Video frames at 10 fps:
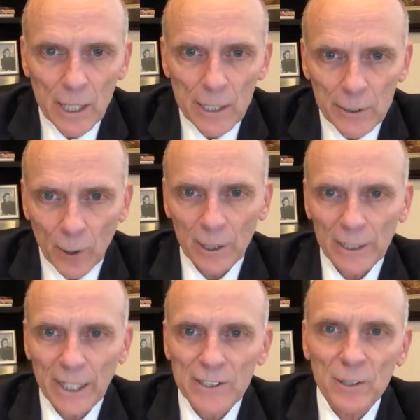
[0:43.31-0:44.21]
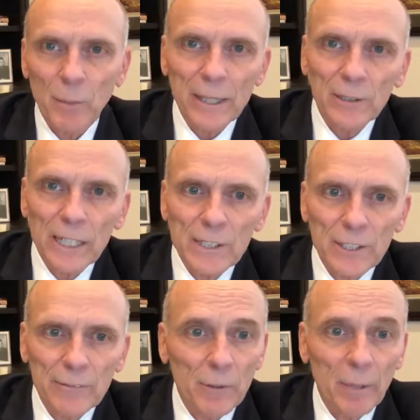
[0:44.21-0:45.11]
He organized a
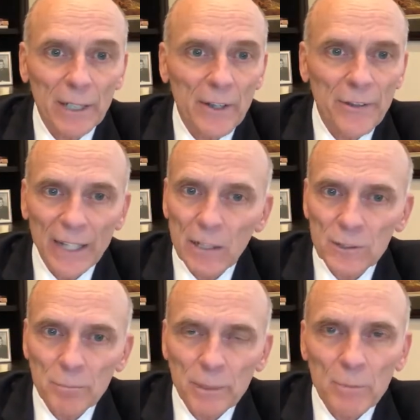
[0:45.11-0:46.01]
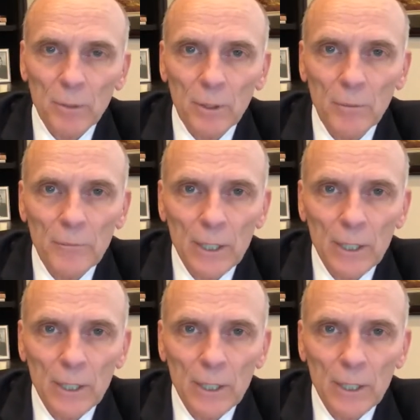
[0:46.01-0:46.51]
migration of about 1,000 people